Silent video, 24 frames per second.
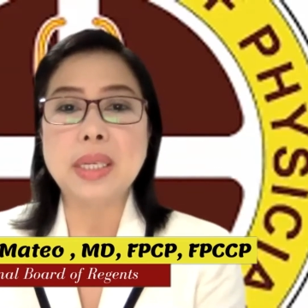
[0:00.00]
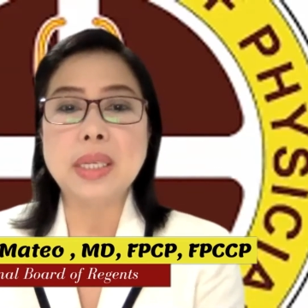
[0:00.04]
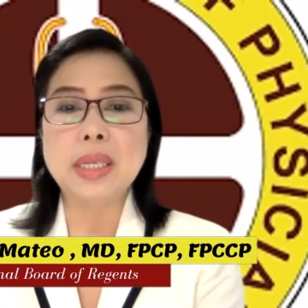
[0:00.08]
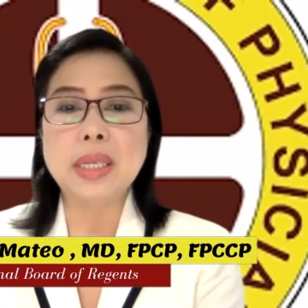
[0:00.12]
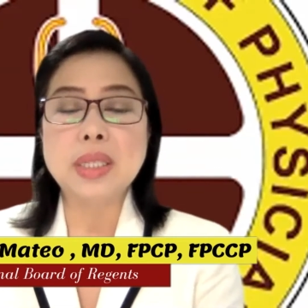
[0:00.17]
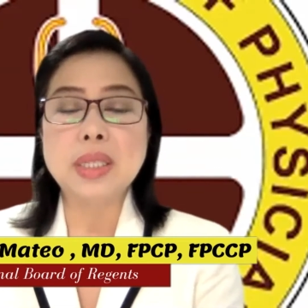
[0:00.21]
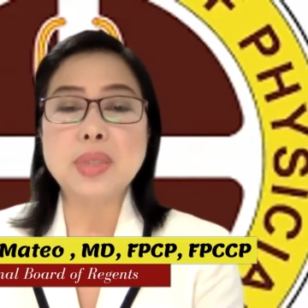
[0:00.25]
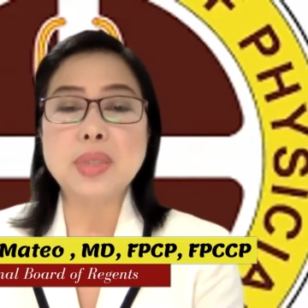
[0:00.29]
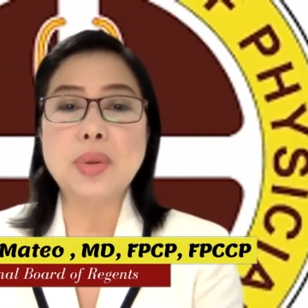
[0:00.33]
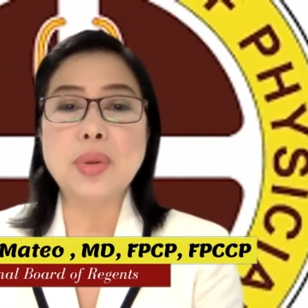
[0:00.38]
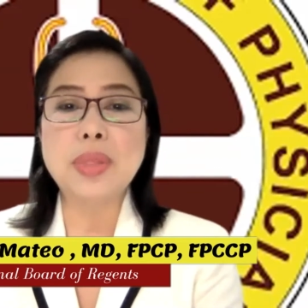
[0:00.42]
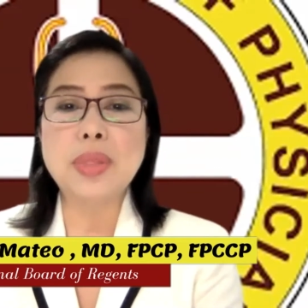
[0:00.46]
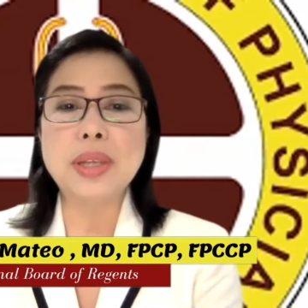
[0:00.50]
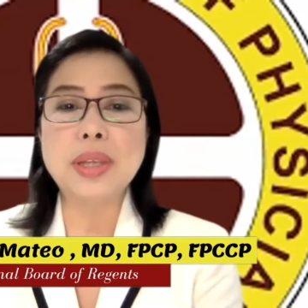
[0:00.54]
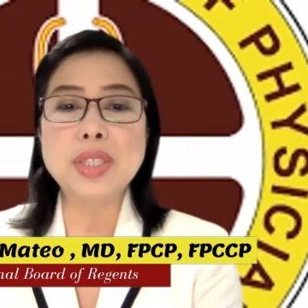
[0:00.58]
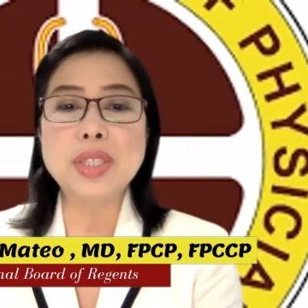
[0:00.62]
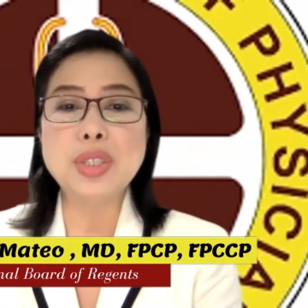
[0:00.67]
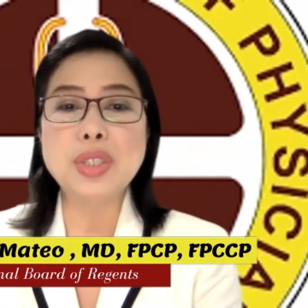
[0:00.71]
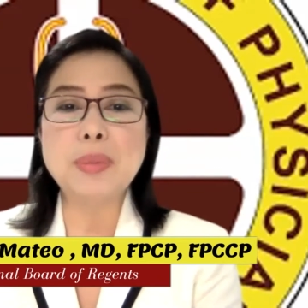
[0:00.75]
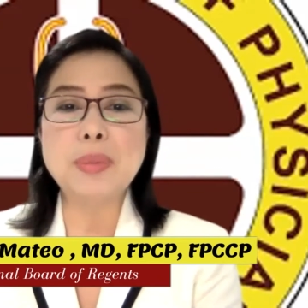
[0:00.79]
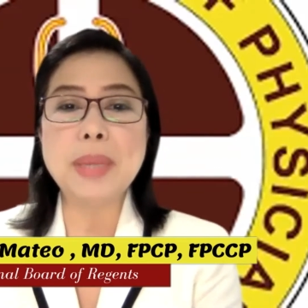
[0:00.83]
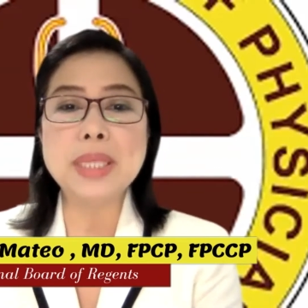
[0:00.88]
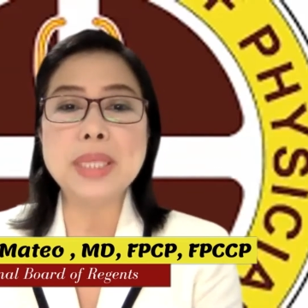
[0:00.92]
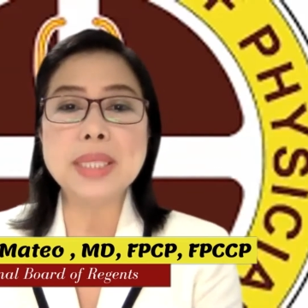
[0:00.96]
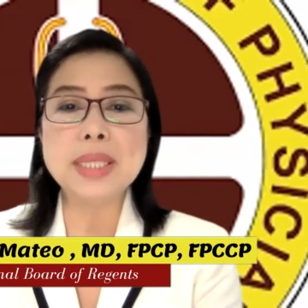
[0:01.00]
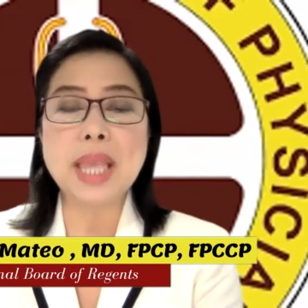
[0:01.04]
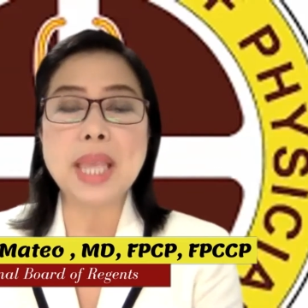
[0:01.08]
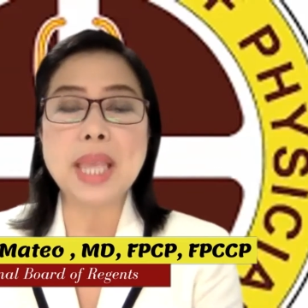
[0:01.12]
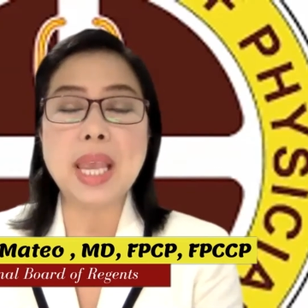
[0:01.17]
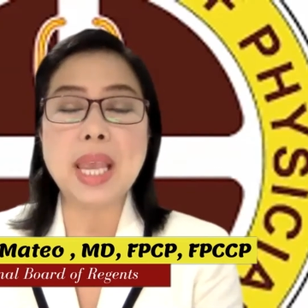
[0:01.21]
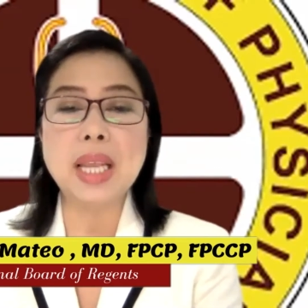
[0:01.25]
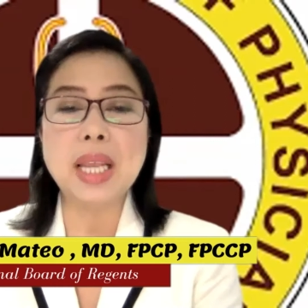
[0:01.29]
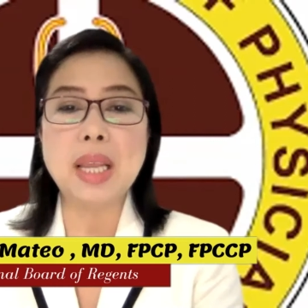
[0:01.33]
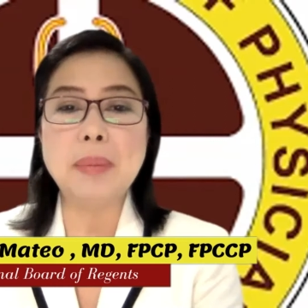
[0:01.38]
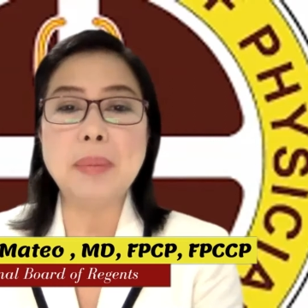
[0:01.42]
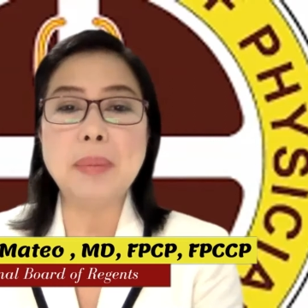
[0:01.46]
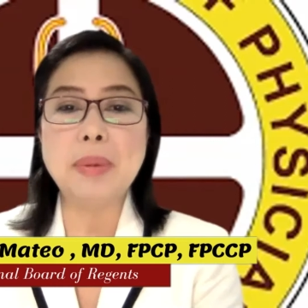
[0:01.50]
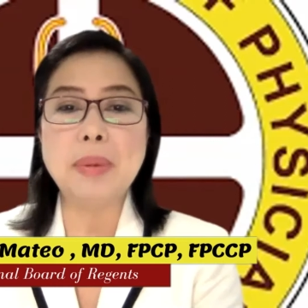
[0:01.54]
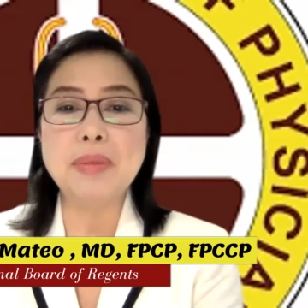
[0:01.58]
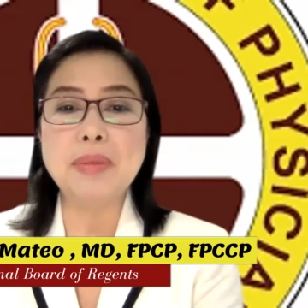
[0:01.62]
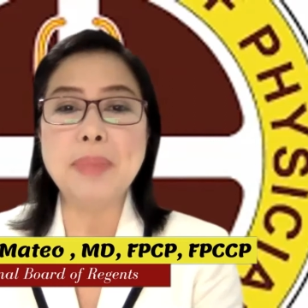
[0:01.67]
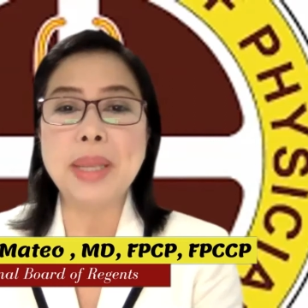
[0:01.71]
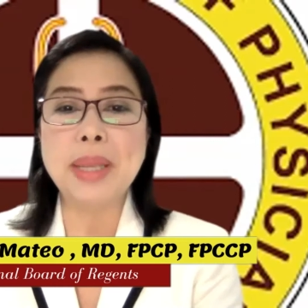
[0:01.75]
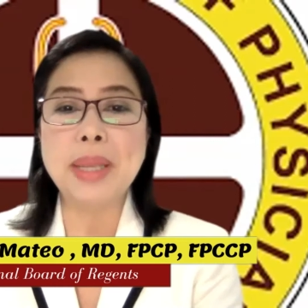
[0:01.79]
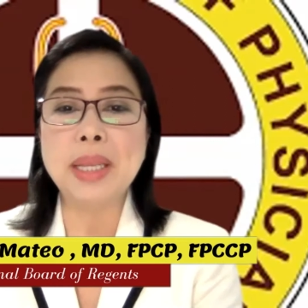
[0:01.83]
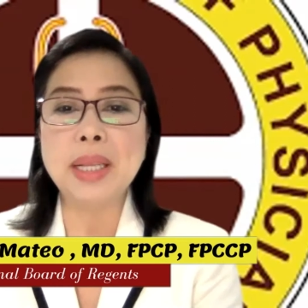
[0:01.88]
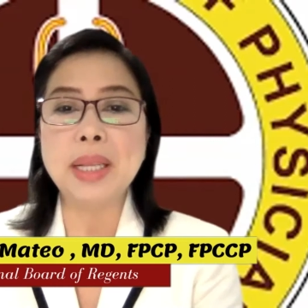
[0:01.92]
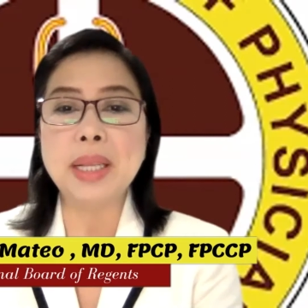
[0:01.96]
So there should be a scale up of
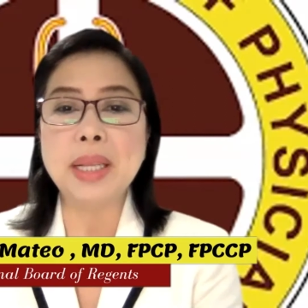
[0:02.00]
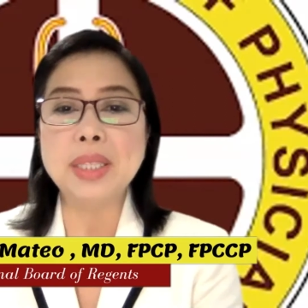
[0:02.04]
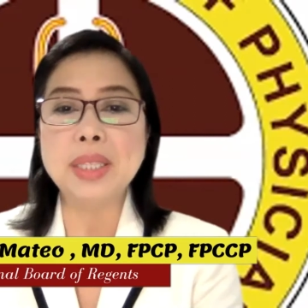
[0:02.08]
medical